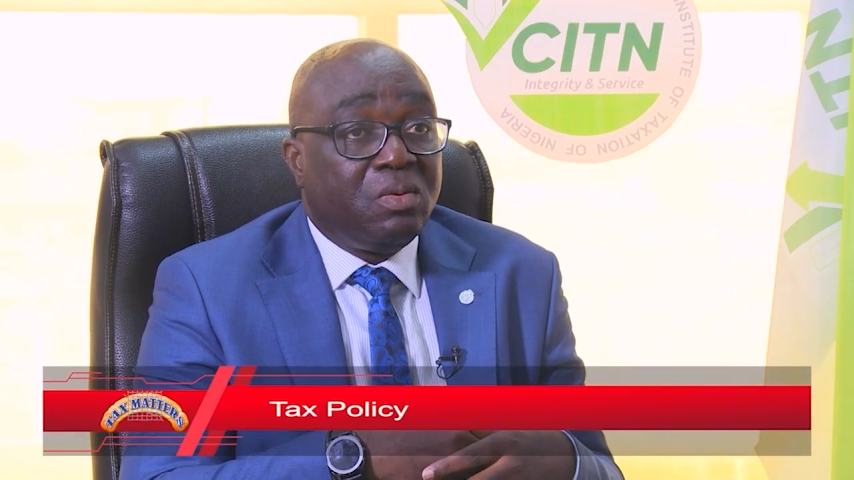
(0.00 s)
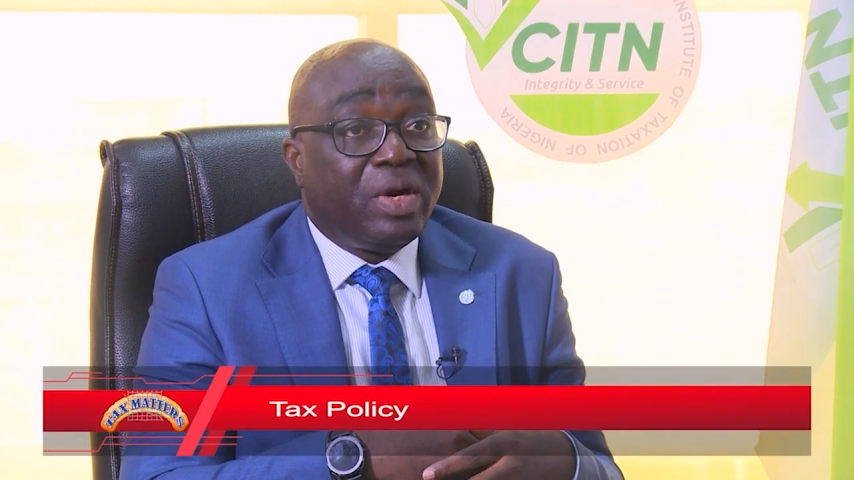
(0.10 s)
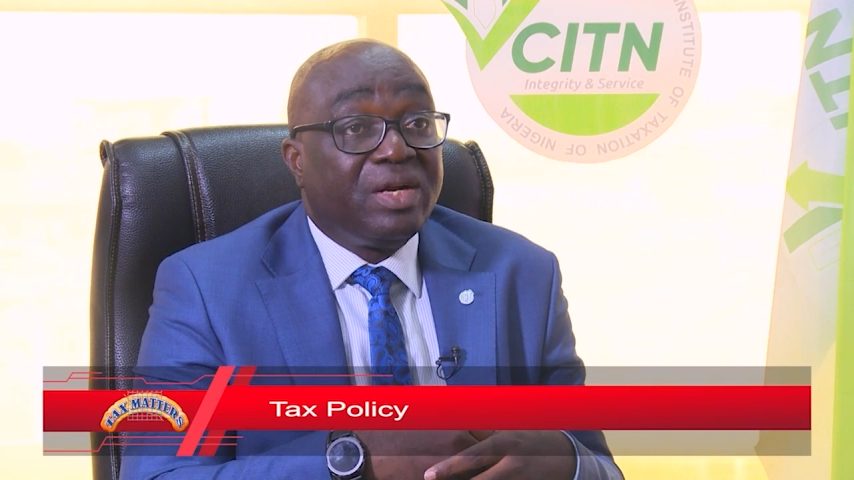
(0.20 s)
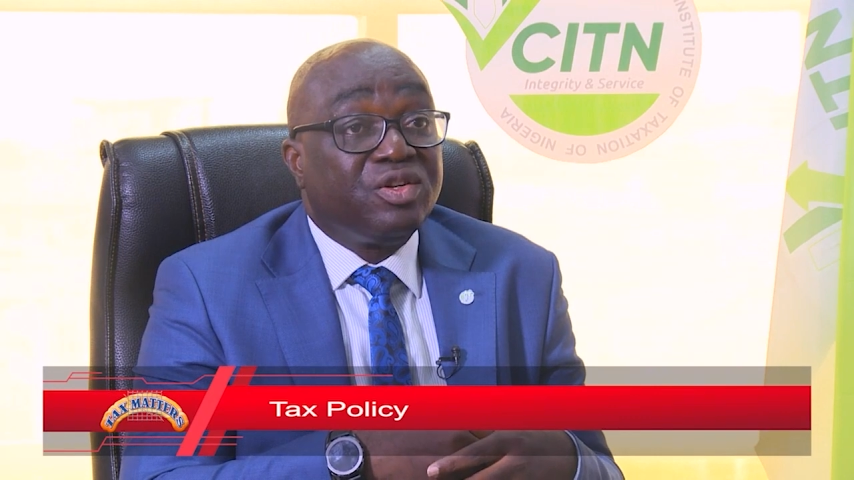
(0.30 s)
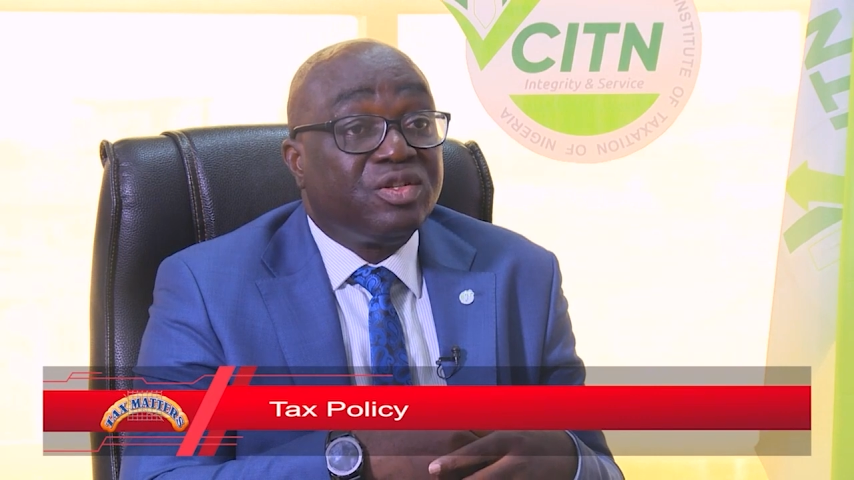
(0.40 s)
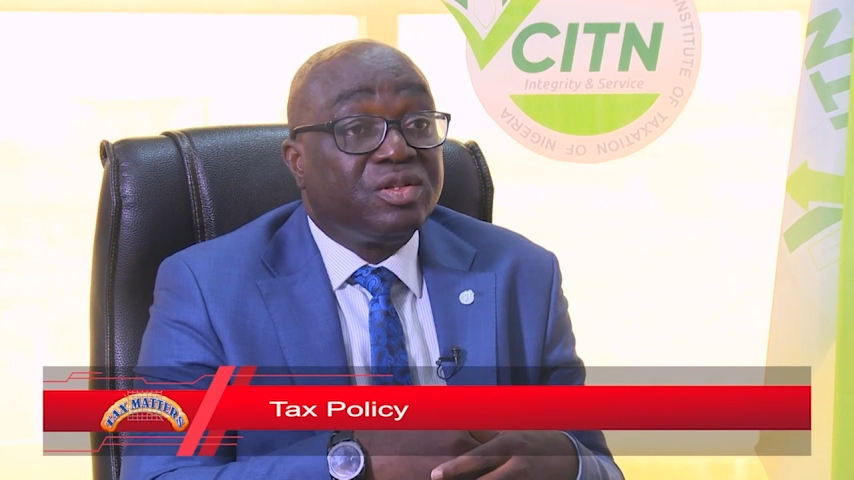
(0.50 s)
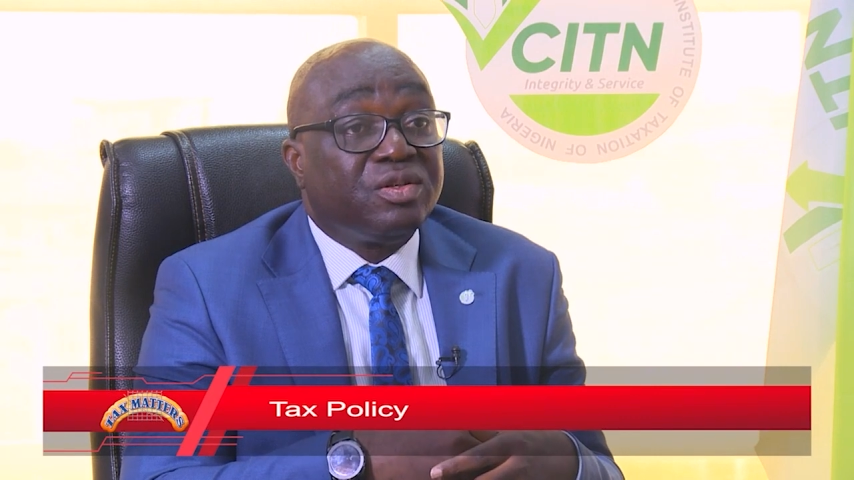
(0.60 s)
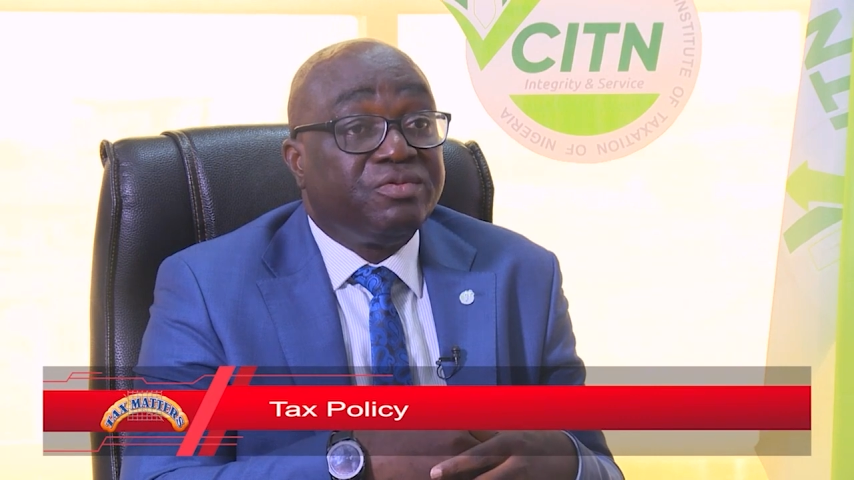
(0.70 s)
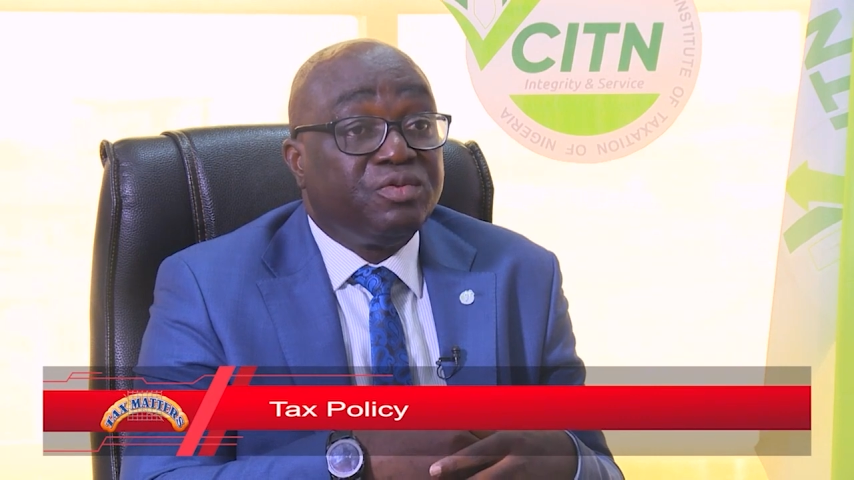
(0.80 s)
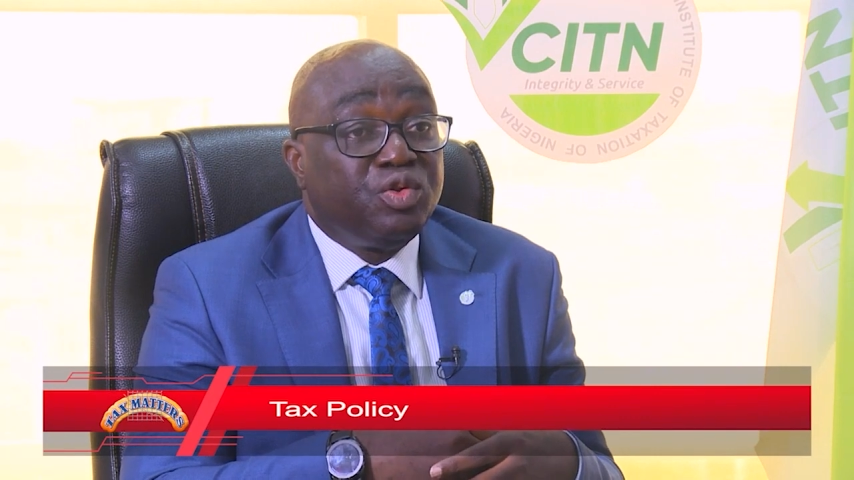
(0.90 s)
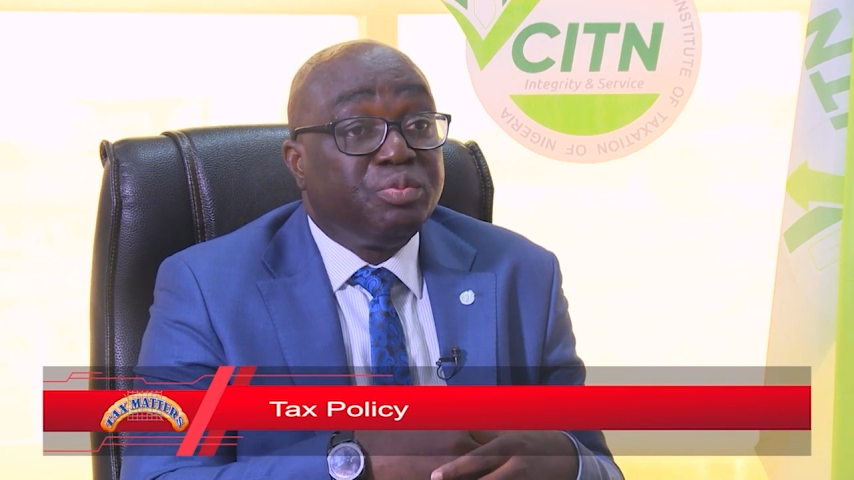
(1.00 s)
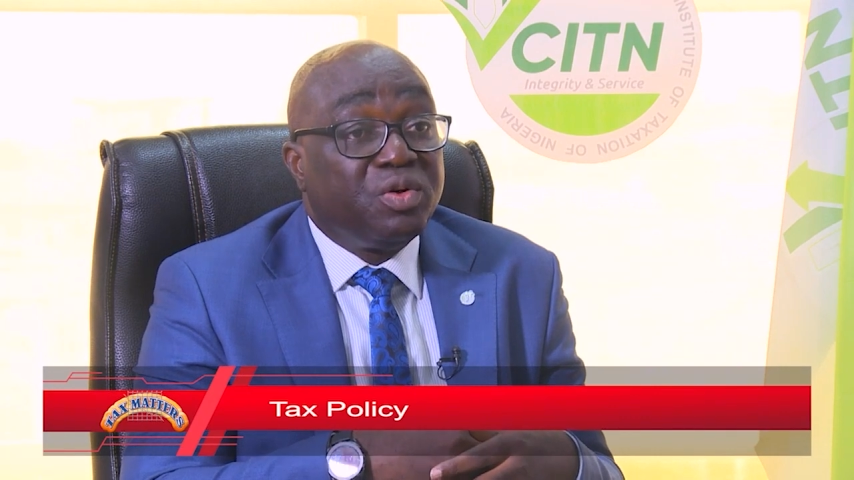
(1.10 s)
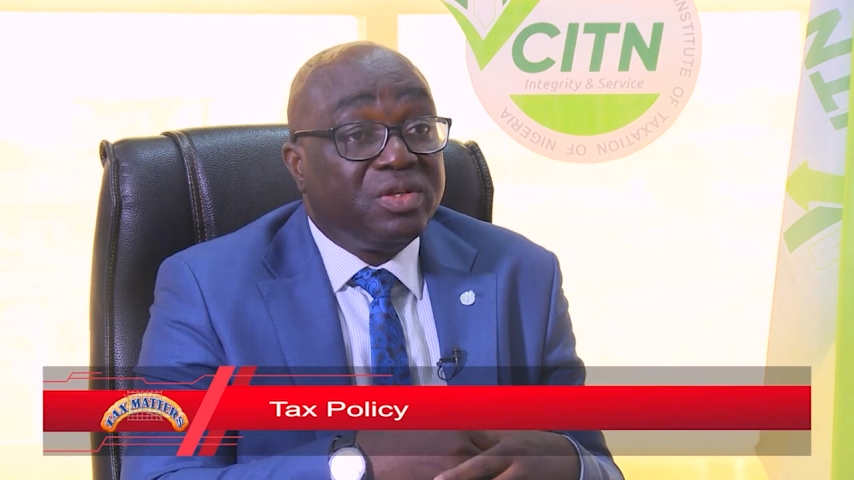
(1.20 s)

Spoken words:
we are not short of good